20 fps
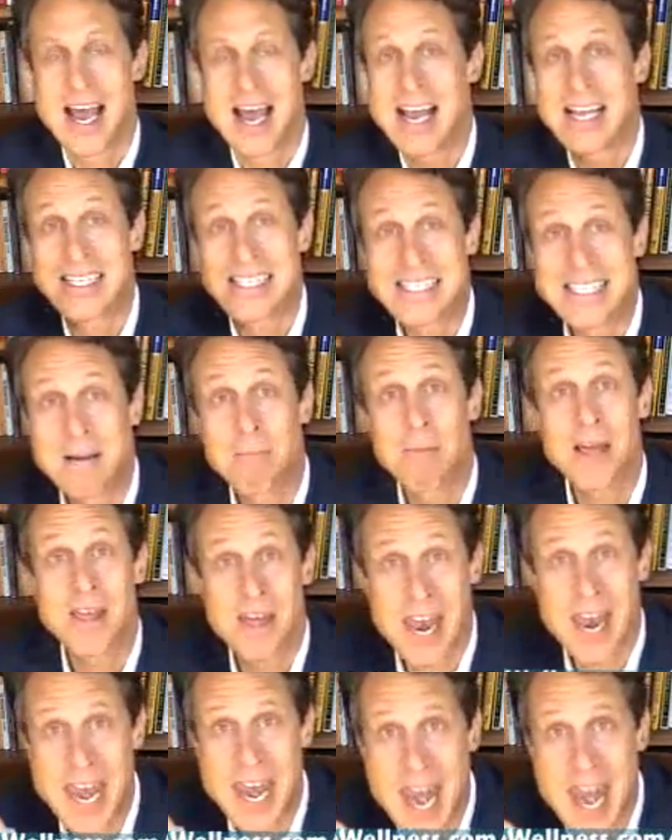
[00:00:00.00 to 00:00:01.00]
It's simply
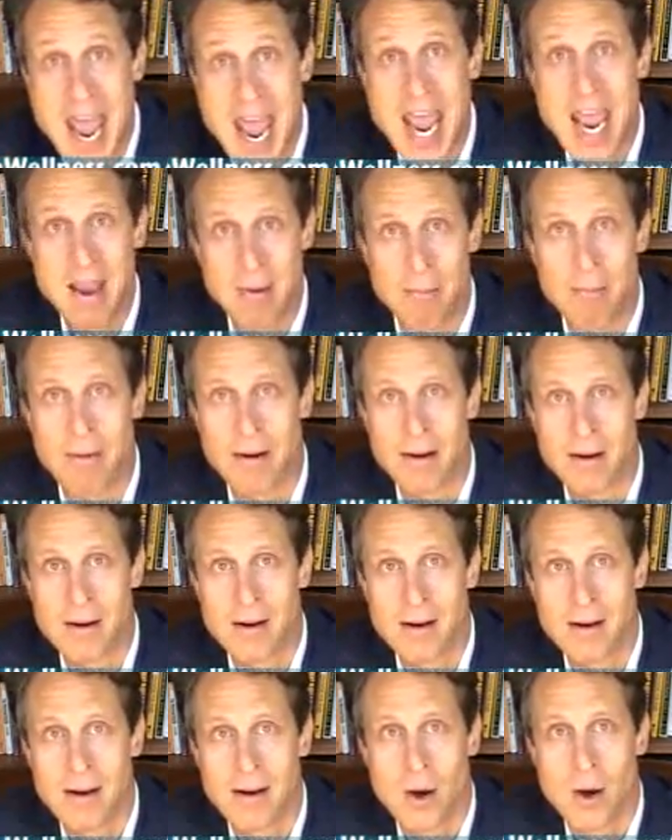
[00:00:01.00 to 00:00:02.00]
the name
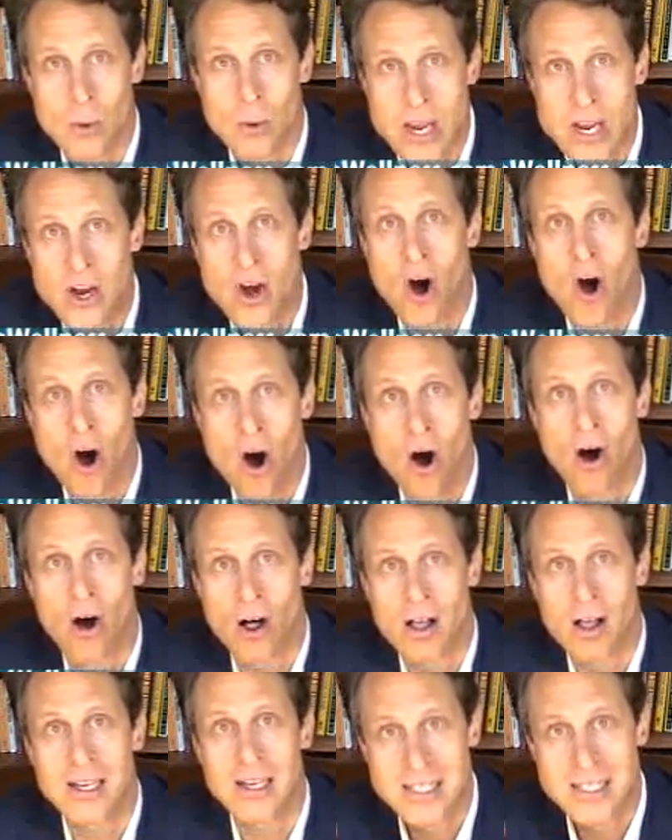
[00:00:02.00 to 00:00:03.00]
we
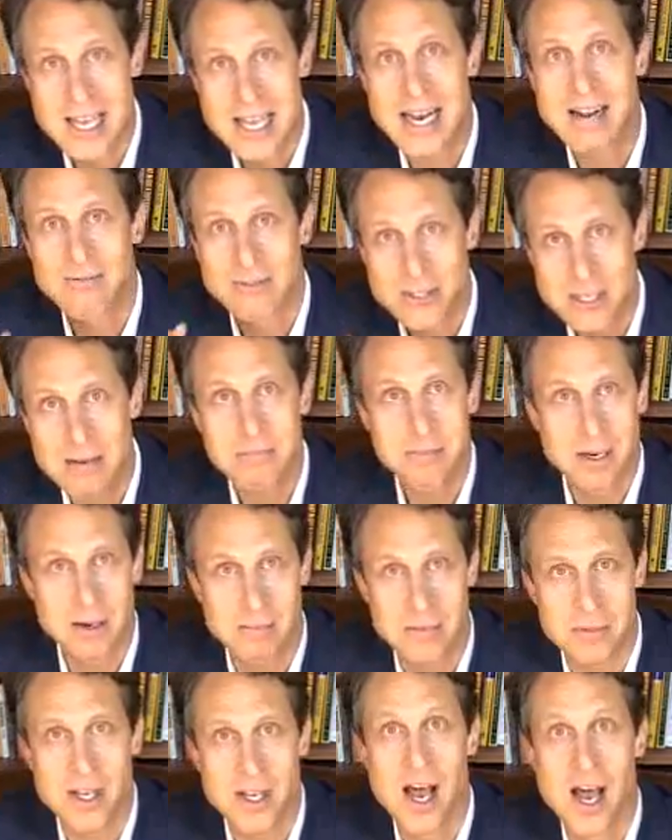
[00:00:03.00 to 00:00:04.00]
call a set of
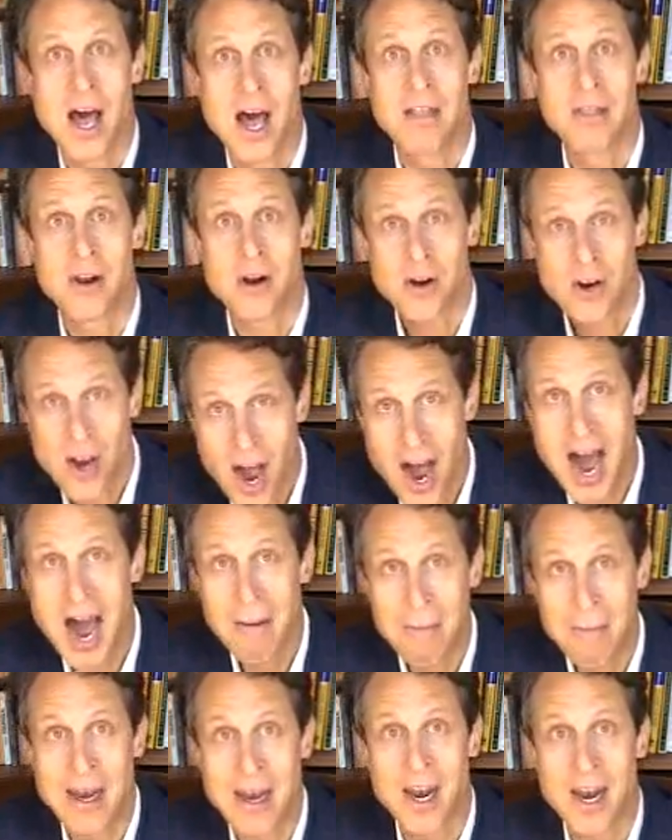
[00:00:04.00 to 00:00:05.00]
symptoms that are
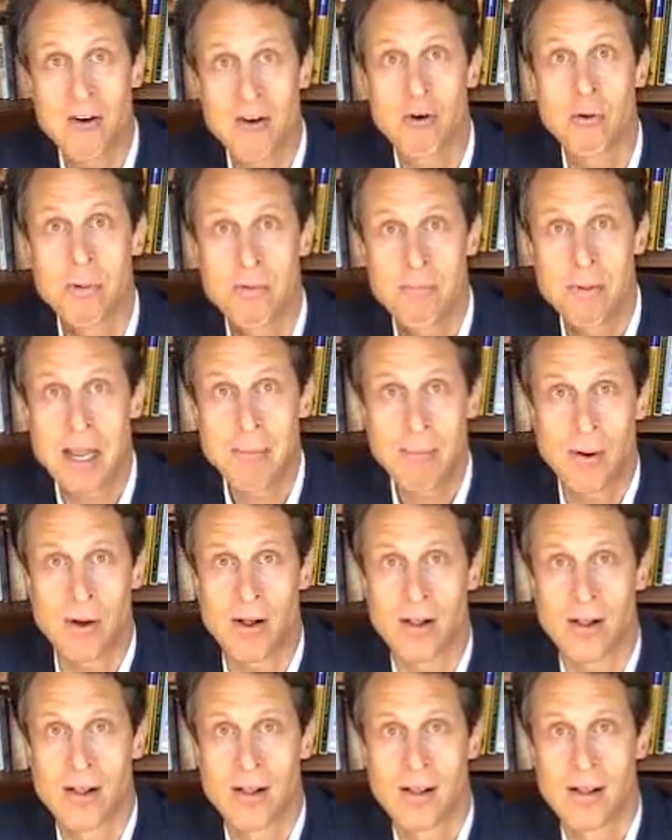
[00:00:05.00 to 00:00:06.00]
common in a group of people.